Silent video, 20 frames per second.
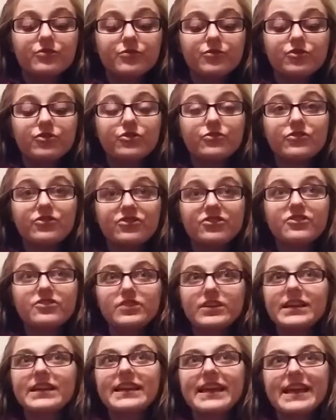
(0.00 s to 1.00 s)
you still
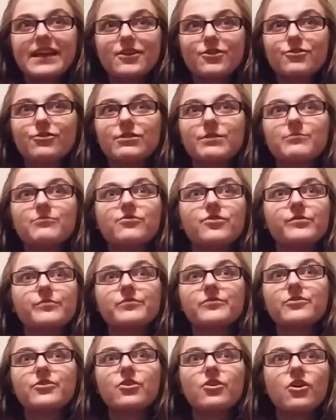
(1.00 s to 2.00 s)
need hand cream from
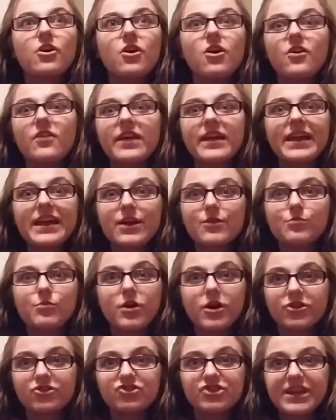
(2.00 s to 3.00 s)
all the hand
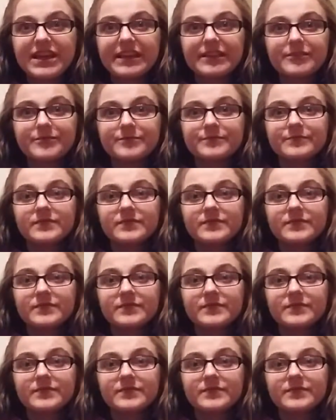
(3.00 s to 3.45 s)
washing,